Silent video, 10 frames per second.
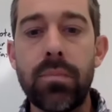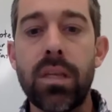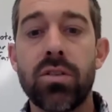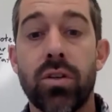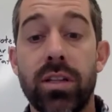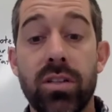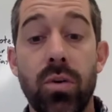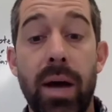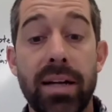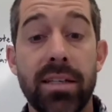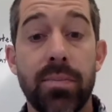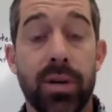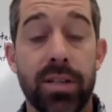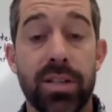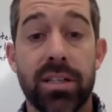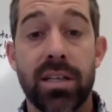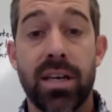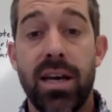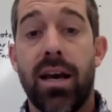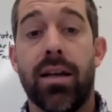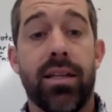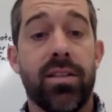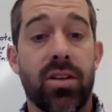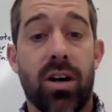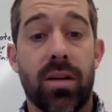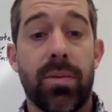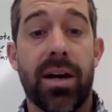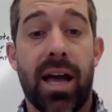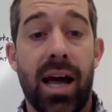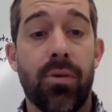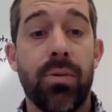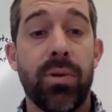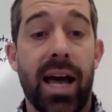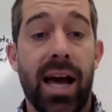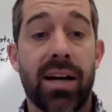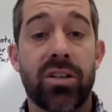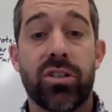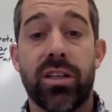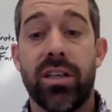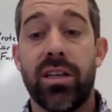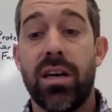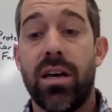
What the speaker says: So let's go back to the project and let's talk about how we would actually